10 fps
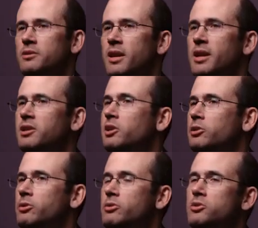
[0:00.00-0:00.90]
Debt
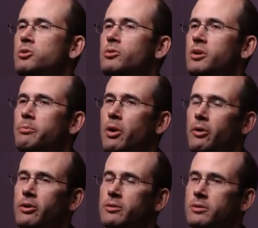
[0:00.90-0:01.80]
includes two
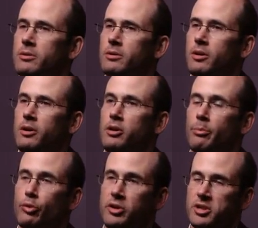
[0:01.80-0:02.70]
components. Your
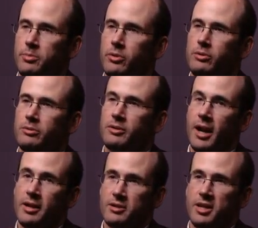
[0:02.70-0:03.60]
principal,
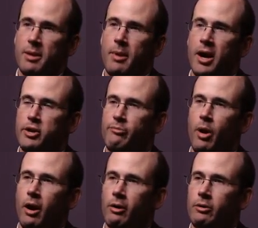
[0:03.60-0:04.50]
that is the amount you've
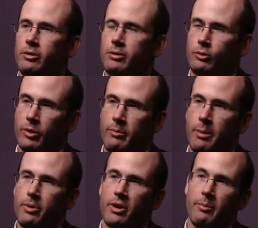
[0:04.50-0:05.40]
borrowed.
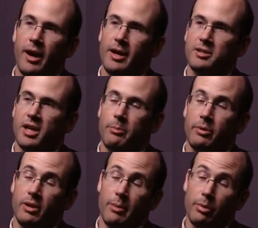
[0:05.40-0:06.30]
Remember, in my
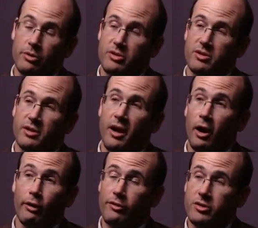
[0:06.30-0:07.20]
example, I purchased a
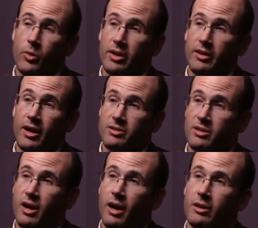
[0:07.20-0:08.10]
car for
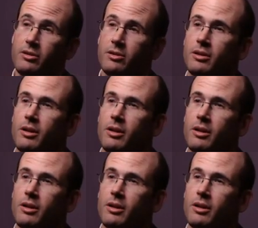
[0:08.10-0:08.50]
$20,000,